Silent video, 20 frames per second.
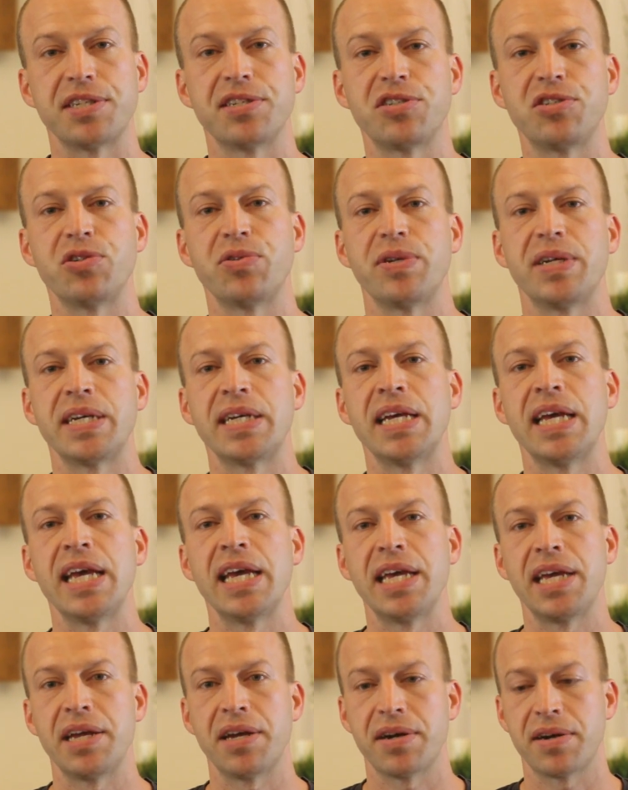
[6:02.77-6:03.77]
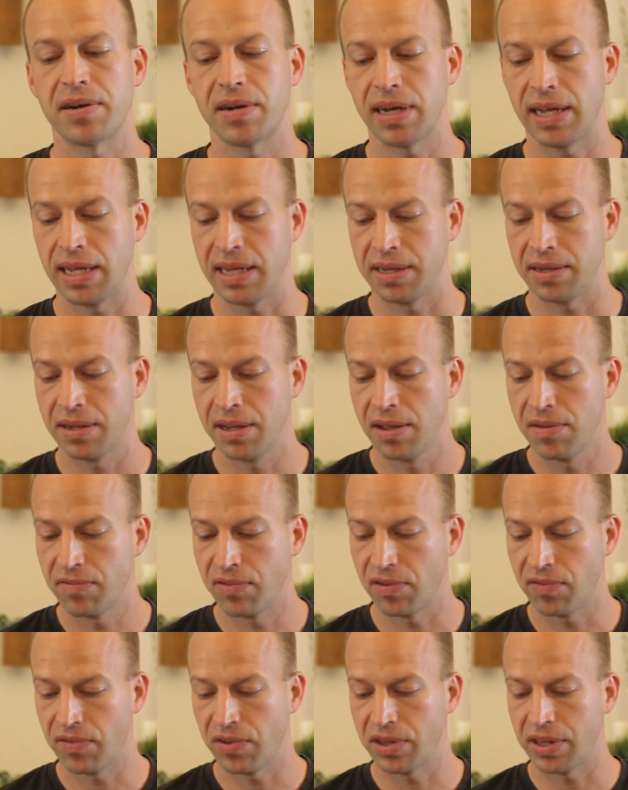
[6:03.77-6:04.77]
is doing here in
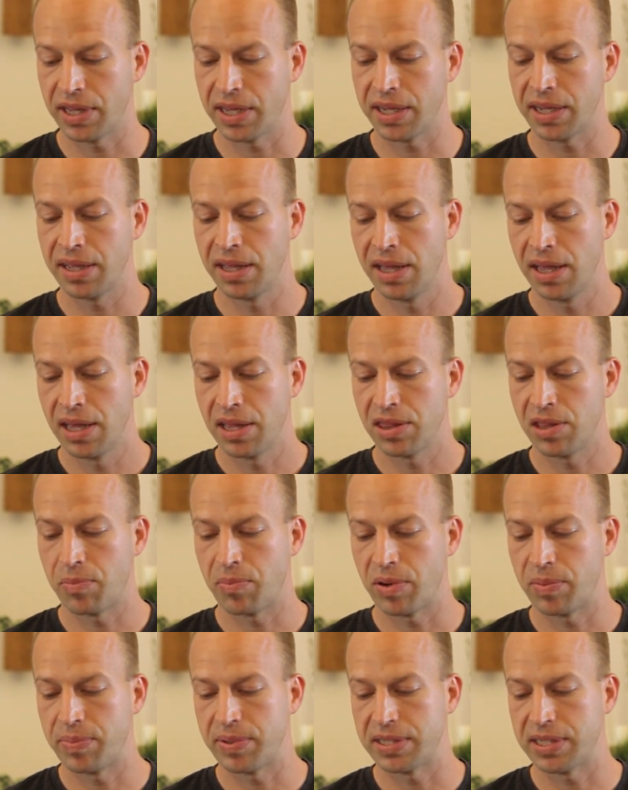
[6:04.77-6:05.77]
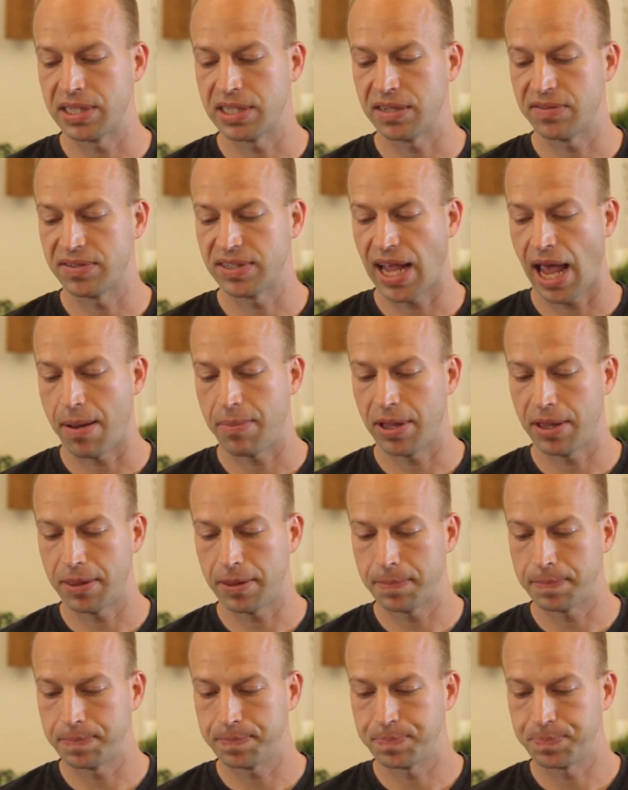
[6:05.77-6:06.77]
fulfilling the purposes of Sabbath.